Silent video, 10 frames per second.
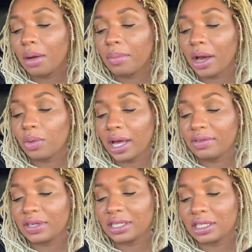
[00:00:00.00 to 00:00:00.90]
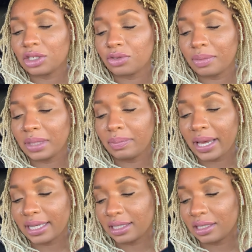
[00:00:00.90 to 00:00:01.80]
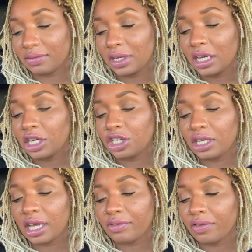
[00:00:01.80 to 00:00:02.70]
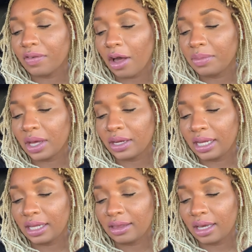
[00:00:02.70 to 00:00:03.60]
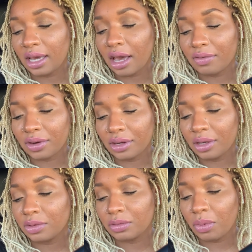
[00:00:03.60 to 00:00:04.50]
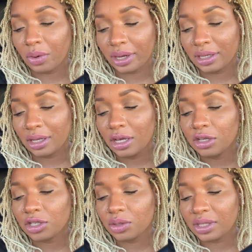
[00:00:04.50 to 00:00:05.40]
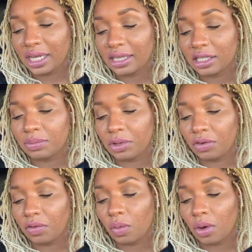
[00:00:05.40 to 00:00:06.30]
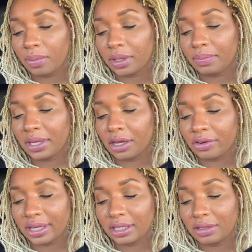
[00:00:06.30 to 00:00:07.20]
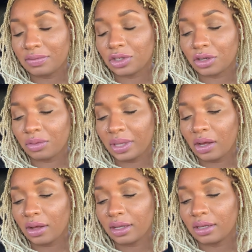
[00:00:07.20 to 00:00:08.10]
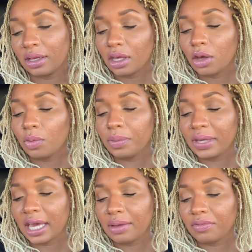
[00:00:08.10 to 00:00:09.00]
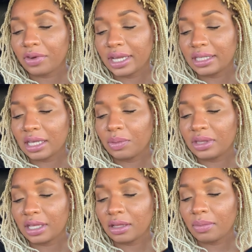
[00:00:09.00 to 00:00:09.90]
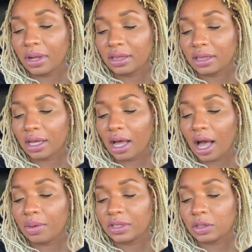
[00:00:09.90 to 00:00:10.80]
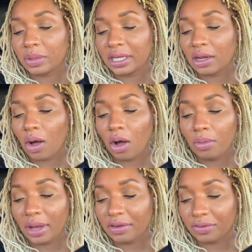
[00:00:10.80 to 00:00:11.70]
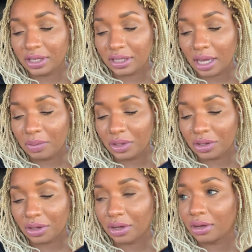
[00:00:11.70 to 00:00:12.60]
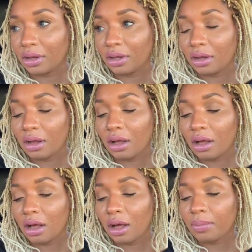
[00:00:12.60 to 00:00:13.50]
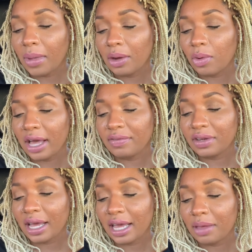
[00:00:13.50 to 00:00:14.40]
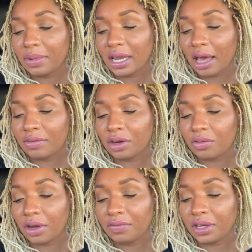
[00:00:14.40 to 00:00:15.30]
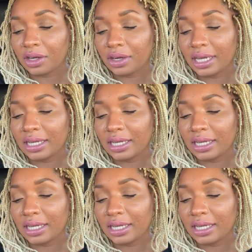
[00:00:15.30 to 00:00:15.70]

My wife is extremely passive. She never fought me on anything, ever. It was boring. So seeing this beautiful woman be aggressive turned me on. We became friends and within the month, I was spending all my free time with her. My wife and I had been having a rough year